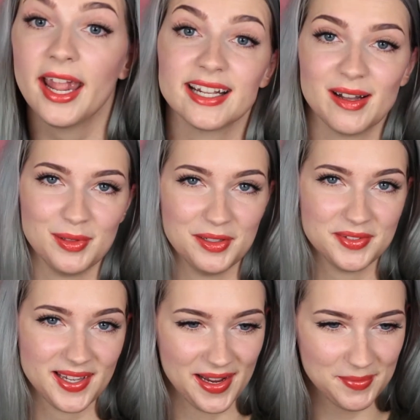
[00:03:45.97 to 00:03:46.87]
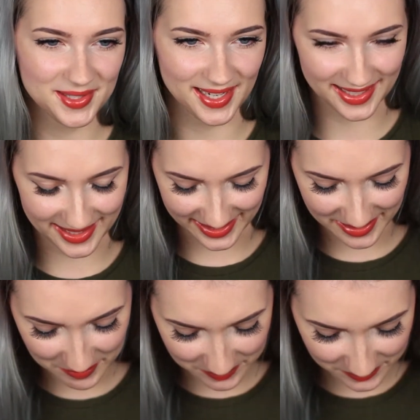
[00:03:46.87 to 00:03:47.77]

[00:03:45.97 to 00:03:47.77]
a couple of times actually.